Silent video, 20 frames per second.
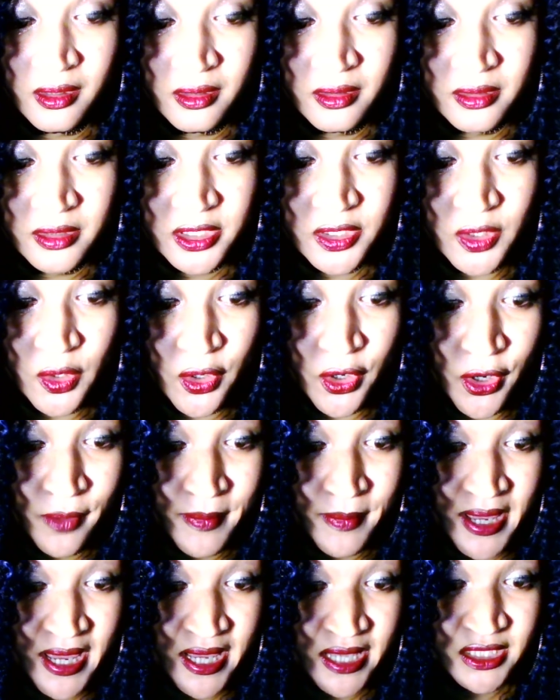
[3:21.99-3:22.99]
So her
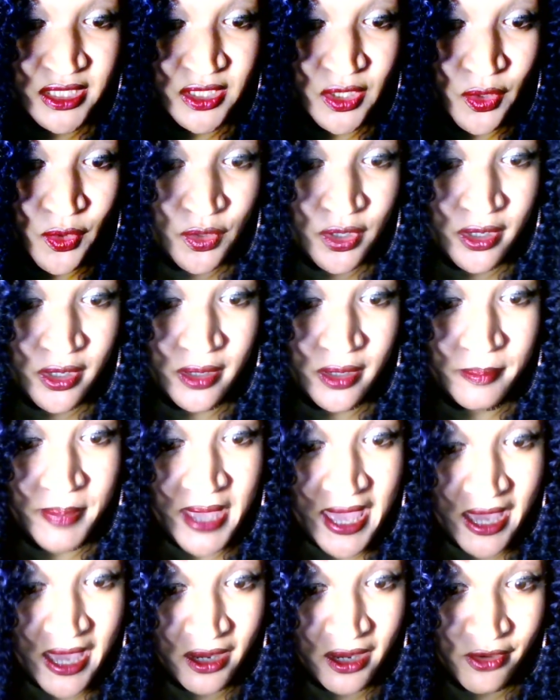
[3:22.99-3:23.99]
man told her to
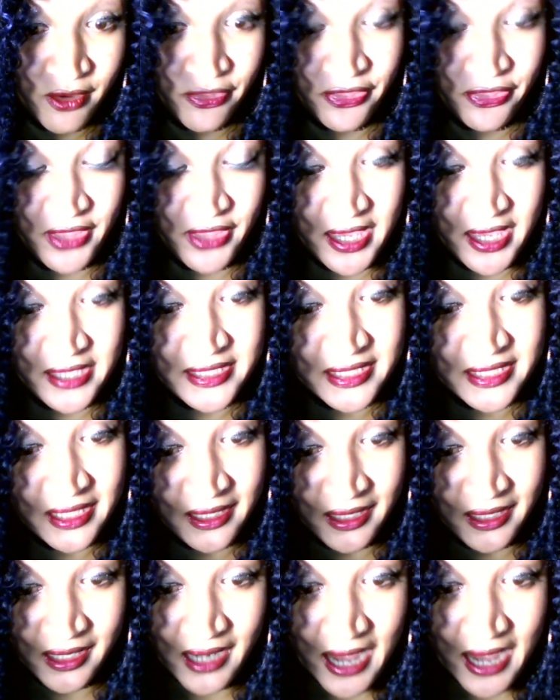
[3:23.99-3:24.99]
pack her things and
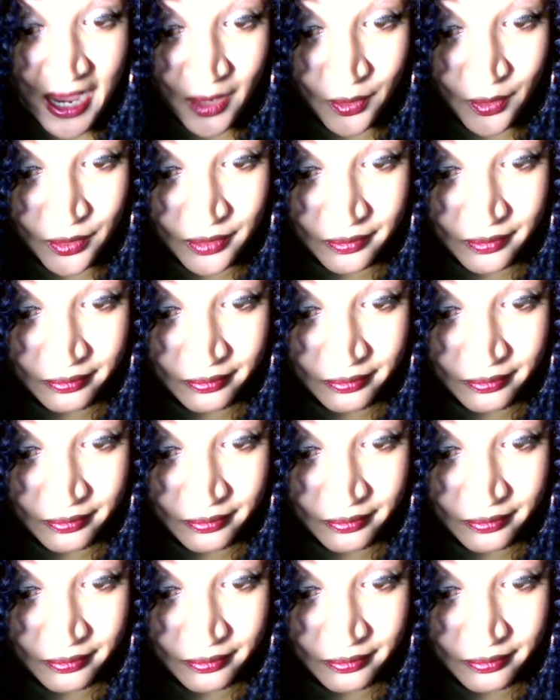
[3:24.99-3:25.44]
get out.